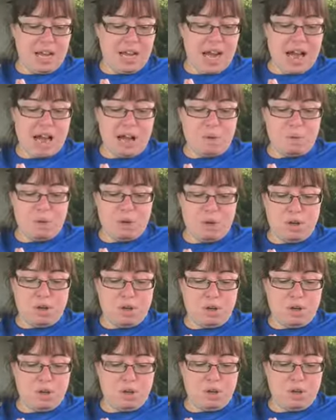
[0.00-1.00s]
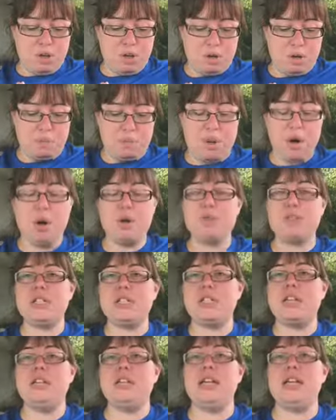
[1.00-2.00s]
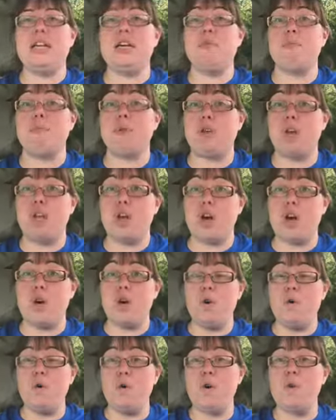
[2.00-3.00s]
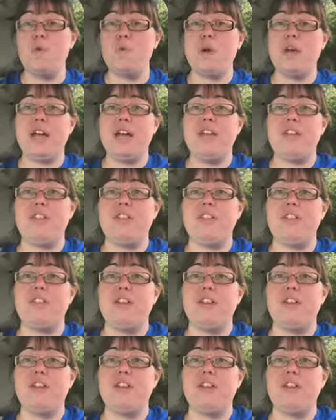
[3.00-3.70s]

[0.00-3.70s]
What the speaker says: I will post a link below with